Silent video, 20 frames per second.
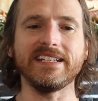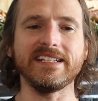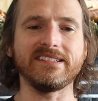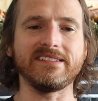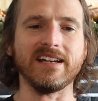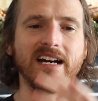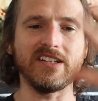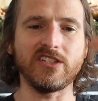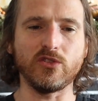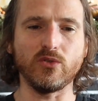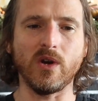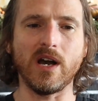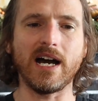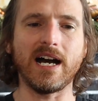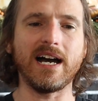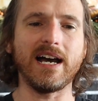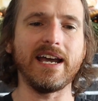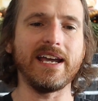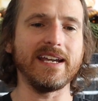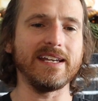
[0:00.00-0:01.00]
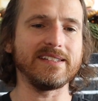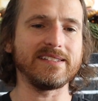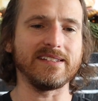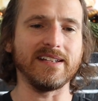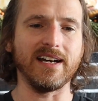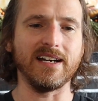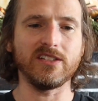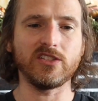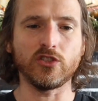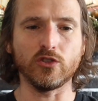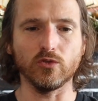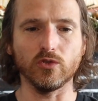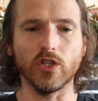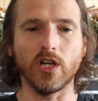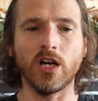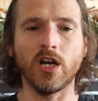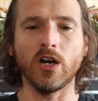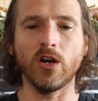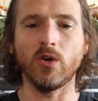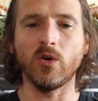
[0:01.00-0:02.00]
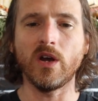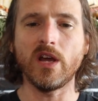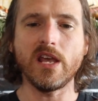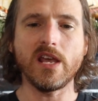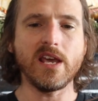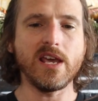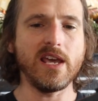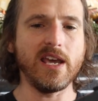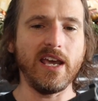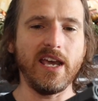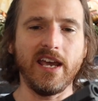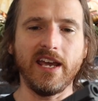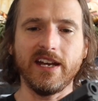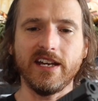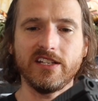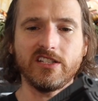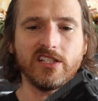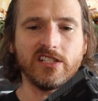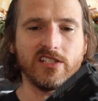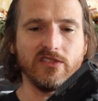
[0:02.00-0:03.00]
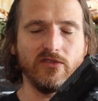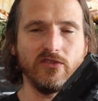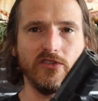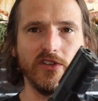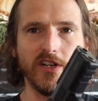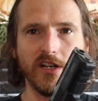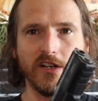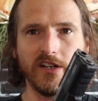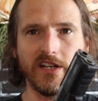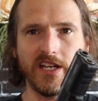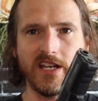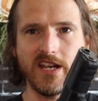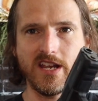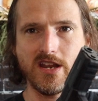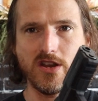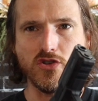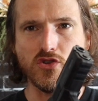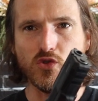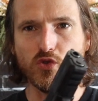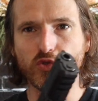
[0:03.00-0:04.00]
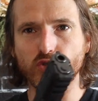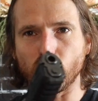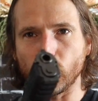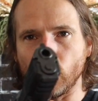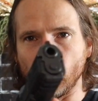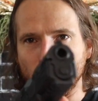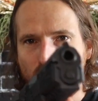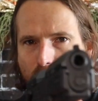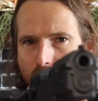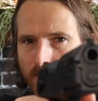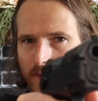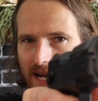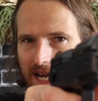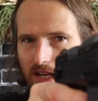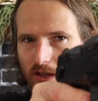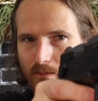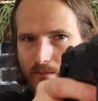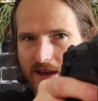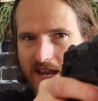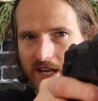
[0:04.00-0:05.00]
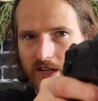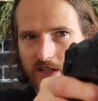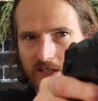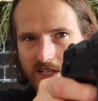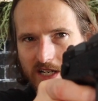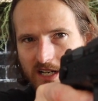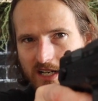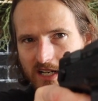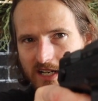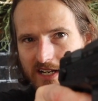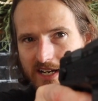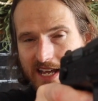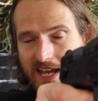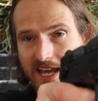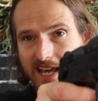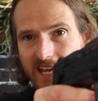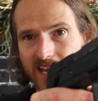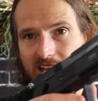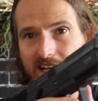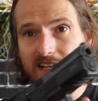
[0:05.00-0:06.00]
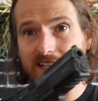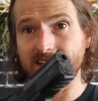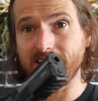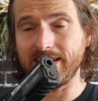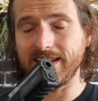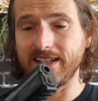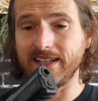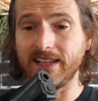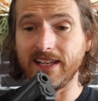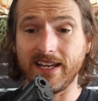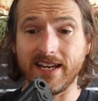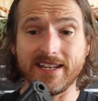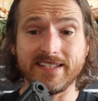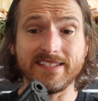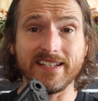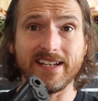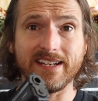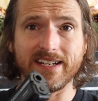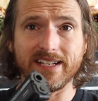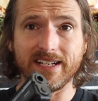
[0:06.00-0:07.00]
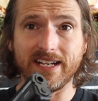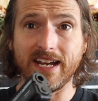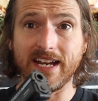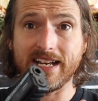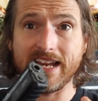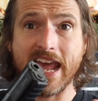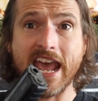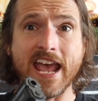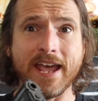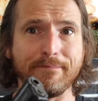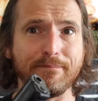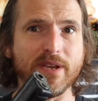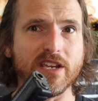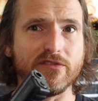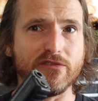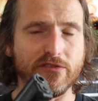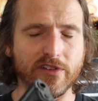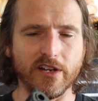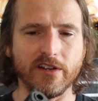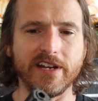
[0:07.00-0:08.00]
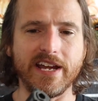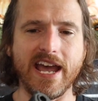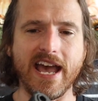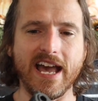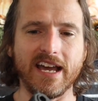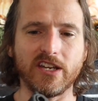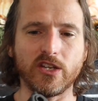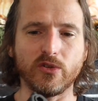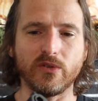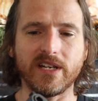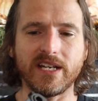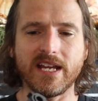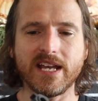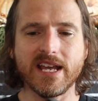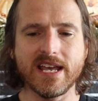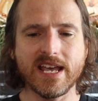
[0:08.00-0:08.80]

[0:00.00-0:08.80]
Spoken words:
It's not too high, it's not too low, and it's just a very neutral, mild-mannered gun. And like I said, it can be very accurate.